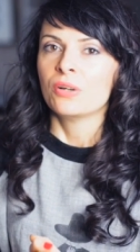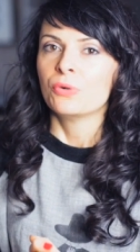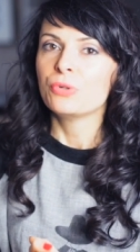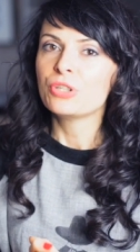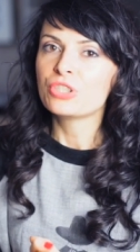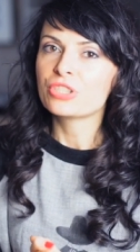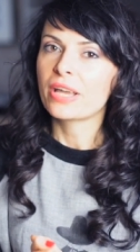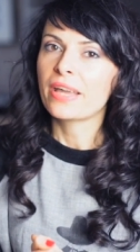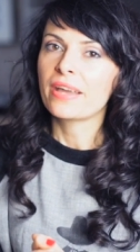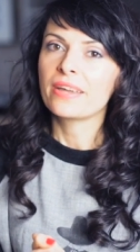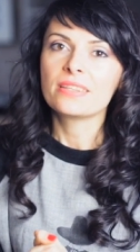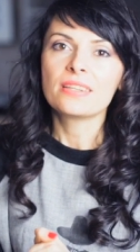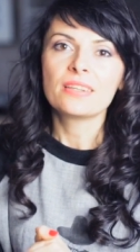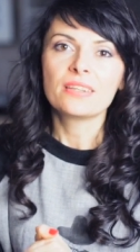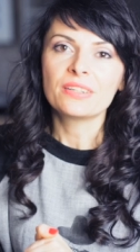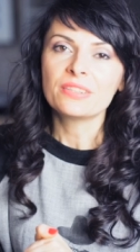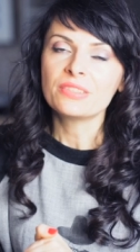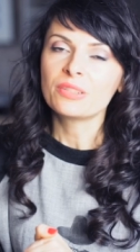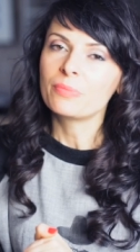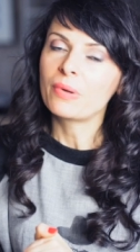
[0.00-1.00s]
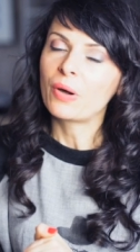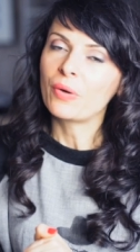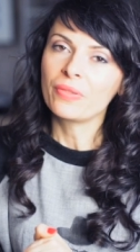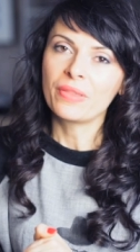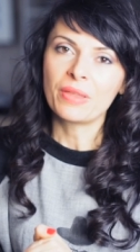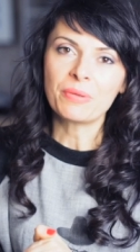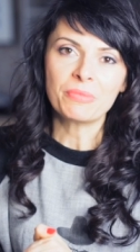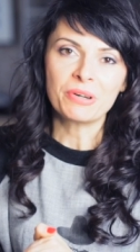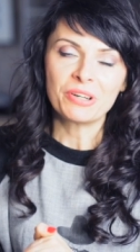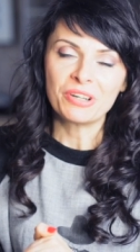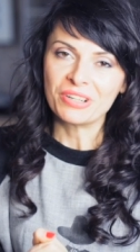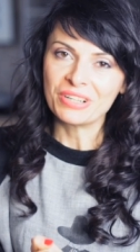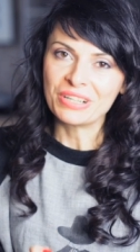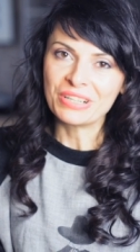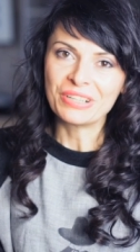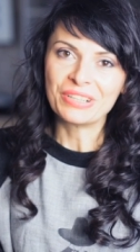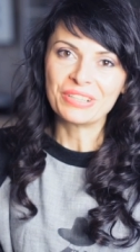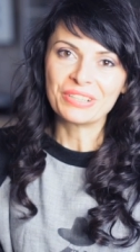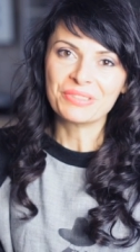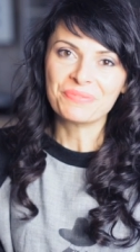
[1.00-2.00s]
Wish I had learned about them
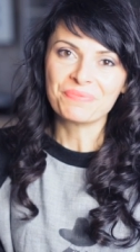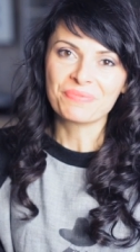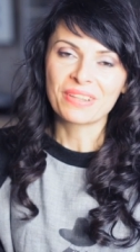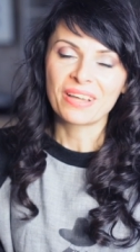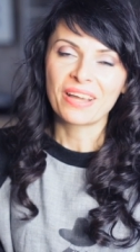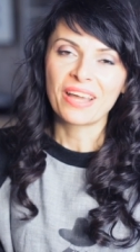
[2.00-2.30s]
earlier.